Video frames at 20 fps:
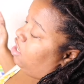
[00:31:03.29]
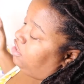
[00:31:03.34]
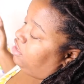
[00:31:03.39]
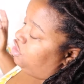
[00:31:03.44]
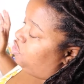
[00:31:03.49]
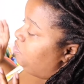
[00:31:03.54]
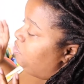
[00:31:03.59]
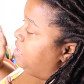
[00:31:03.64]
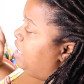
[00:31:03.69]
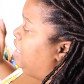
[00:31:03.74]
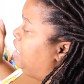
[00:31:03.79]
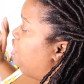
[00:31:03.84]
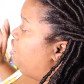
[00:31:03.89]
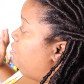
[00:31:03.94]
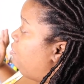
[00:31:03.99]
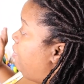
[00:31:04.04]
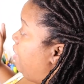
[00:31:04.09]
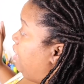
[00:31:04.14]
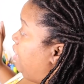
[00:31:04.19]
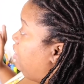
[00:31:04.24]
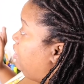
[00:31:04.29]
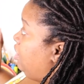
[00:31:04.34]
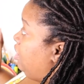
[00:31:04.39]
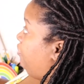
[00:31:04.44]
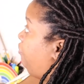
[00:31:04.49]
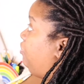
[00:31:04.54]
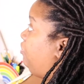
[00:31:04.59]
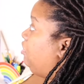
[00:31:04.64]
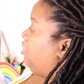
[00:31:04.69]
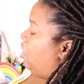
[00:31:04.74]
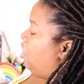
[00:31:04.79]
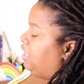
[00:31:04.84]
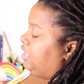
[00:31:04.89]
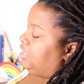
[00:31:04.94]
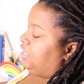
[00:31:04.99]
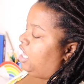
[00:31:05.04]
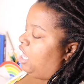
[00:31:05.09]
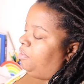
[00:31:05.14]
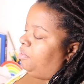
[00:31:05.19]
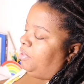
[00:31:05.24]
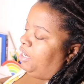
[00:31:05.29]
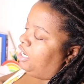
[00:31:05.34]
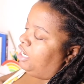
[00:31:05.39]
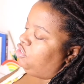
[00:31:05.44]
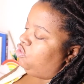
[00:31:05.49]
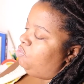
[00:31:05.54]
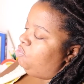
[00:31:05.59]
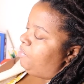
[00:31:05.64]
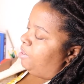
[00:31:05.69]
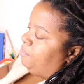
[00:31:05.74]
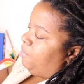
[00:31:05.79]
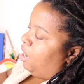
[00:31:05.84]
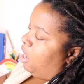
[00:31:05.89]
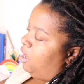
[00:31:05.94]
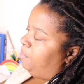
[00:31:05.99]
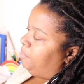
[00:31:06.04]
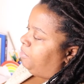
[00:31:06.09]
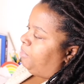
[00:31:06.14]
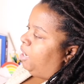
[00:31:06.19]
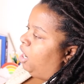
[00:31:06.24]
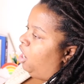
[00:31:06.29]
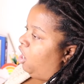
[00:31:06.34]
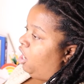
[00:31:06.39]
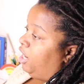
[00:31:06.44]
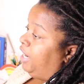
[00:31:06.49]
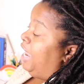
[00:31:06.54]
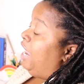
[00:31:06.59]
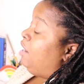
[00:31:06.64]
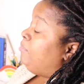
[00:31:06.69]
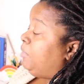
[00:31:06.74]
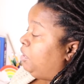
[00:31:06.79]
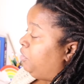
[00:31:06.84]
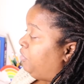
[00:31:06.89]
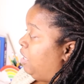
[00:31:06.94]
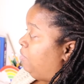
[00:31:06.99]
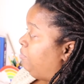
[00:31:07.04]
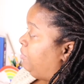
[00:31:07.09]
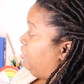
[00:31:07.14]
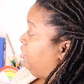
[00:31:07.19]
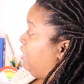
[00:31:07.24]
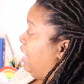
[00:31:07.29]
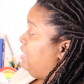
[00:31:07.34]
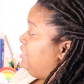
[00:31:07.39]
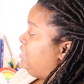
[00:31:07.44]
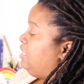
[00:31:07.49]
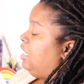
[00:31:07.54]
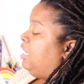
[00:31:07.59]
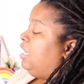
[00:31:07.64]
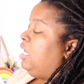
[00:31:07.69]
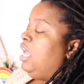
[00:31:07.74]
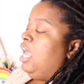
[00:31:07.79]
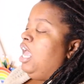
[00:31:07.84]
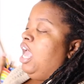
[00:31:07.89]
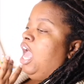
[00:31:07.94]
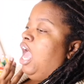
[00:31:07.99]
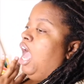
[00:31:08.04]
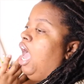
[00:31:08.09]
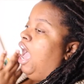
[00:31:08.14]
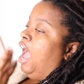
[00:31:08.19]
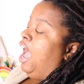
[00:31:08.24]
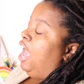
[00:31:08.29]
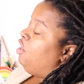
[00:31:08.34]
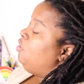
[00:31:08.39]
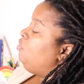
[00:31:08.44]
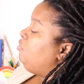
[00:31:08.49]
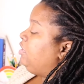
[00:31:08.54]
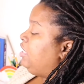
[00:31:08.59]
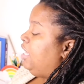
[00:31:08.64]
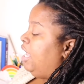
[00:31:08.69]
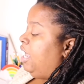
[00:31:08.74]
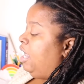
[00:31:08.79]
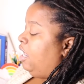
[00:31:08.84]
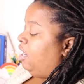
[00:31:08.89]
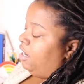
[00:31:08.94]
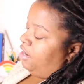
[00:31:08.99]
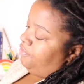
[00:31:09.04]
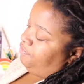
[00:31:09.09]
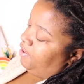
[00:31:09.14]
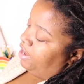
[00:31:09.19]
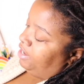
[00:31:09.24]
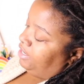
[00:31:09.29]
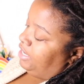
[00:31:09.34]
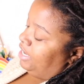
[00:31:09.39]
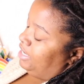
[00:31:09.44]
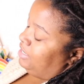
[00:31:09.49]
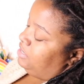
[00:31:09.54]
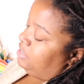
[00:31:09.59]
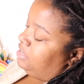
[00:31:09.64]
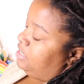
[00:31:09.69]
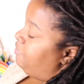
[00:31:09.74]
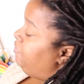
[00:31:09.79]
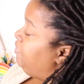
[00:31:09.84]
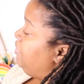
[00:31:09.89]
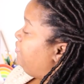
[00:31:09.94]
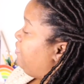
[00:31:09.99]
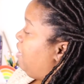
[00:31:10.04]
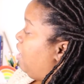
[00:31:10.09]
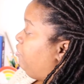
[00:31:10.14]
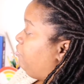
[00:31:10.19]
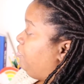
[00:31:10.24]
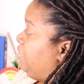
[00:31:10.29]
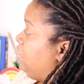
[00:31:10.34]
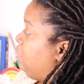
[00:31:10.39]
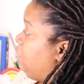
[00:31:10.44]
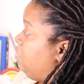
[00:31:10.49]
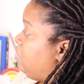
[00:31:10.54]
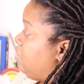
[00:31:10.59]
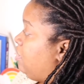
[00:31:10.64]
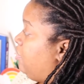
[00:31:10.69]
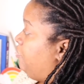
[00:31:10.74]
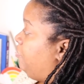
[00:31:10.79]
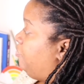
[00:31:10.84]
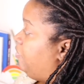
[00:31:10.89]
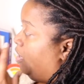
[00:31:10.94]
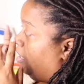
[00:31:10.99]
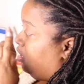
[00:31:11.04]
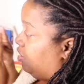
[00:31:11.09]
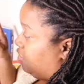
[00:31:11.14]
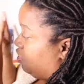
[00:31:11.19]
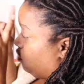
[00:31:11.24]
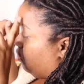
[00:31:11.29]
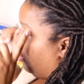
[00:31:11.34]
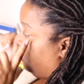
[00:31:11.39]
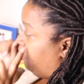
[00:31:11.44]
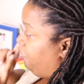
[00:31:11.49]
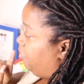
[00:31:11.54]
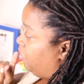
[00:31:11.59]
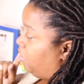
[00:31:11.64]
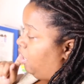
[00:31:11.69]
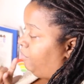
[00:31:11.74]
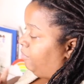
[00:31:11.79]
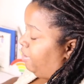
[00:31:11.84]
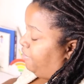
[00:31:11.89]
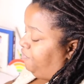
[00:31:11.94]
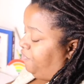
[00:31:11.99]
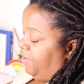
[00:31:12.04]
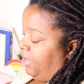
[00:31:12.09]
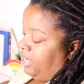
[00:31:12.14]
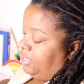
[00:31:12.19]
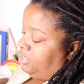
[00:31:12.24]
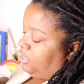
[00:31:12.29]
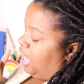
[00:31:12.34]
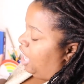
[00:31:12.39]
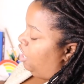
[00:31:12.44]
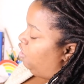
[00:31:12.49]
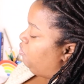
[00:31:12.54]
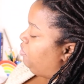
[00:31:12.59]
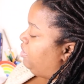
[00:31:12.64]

I thought this was like a Jamaican thing for the longest time. And I told my mom and my aunt and my grandmother, I said, I don't care if I get 75 wrinkles of a square foot on my face.